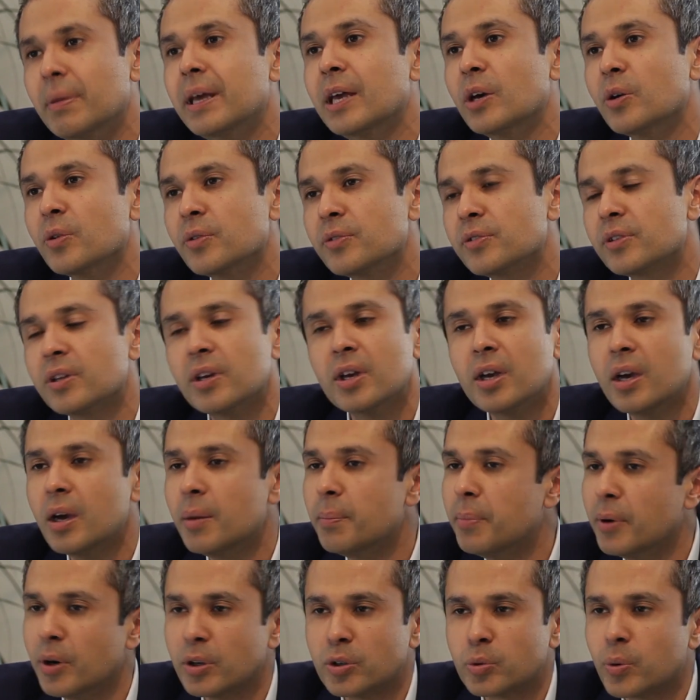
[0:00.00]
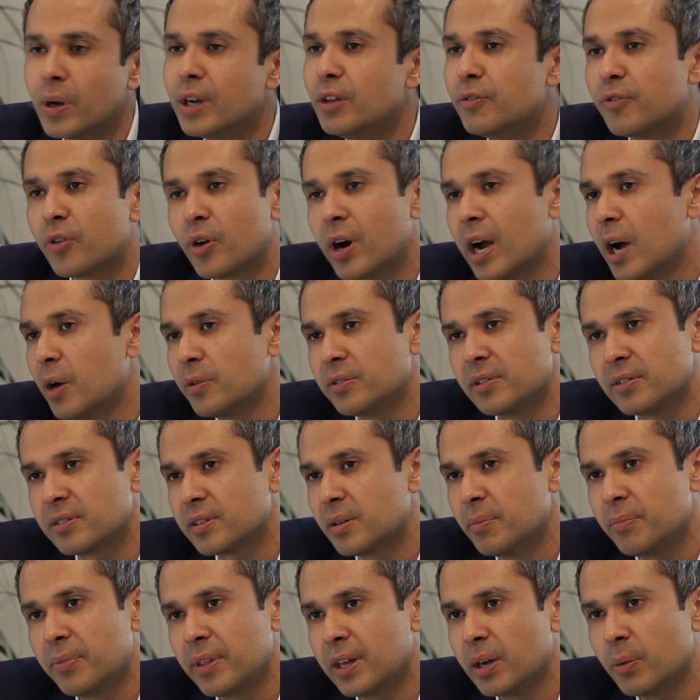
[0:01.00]
meals. But 24 hours is
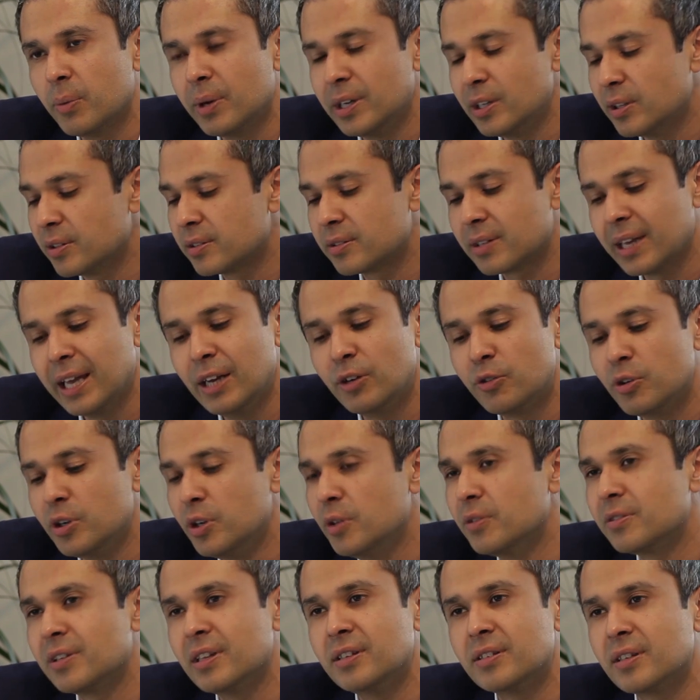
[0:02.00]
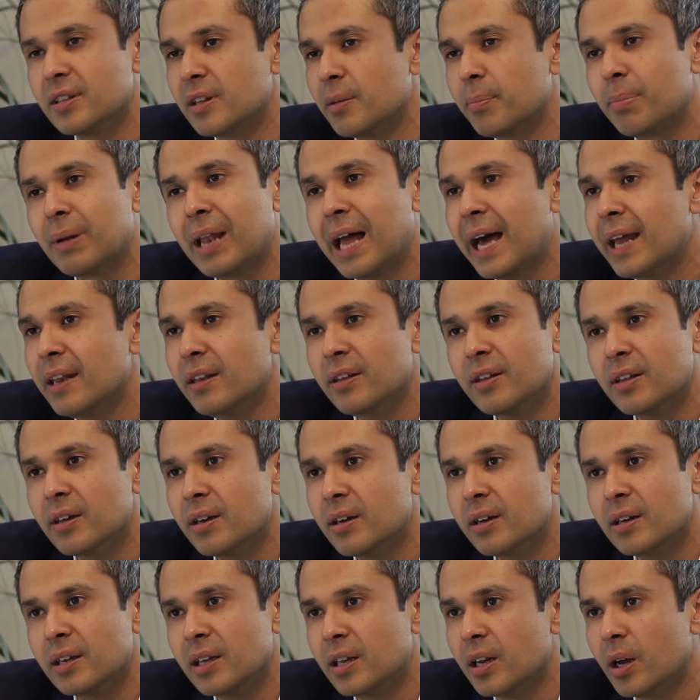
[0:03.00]
something we just introduce into the plan
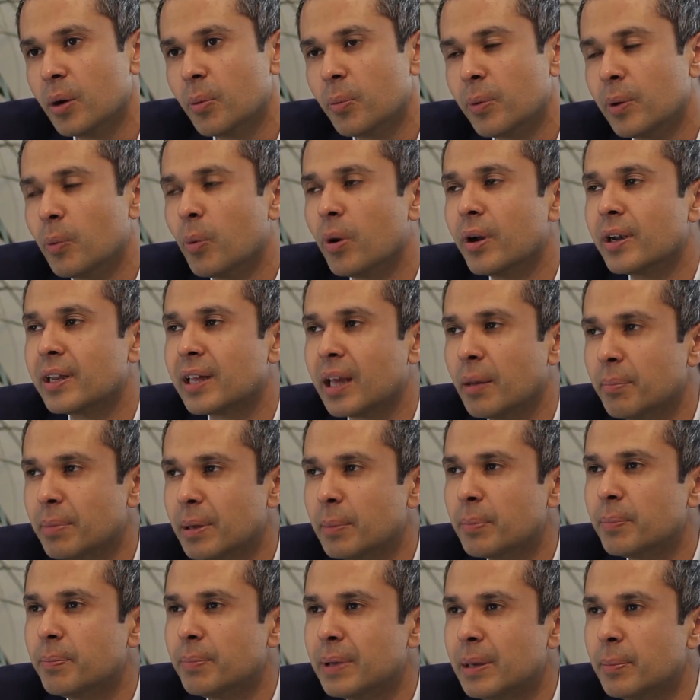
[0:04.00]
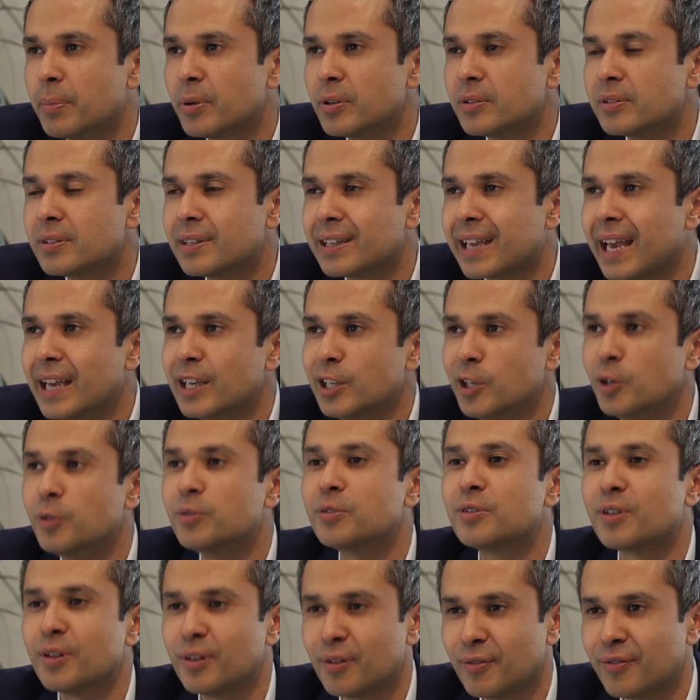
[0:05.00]
that, you know, we want to get people to get
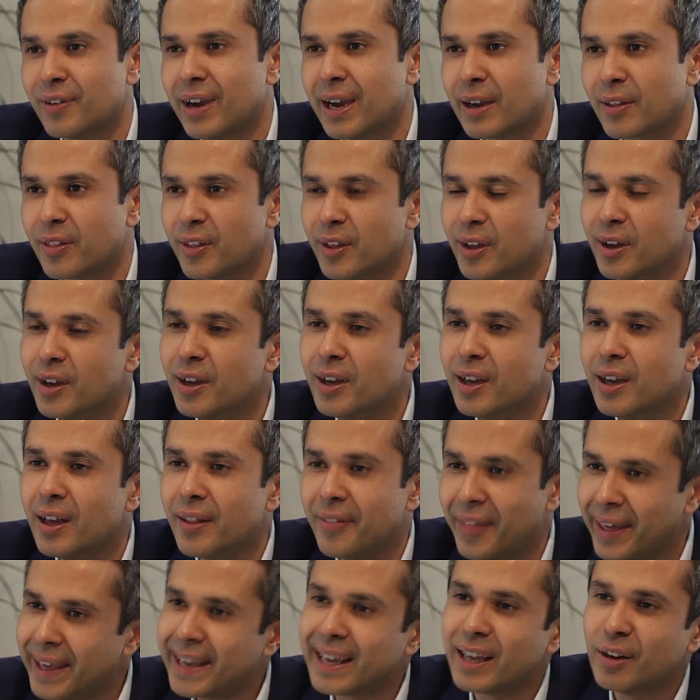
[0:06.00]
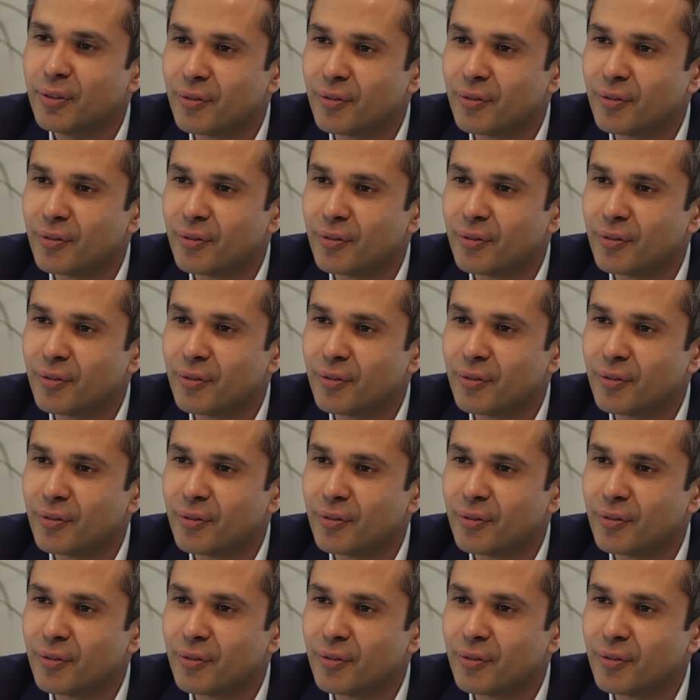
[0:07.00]
used to the fact that they can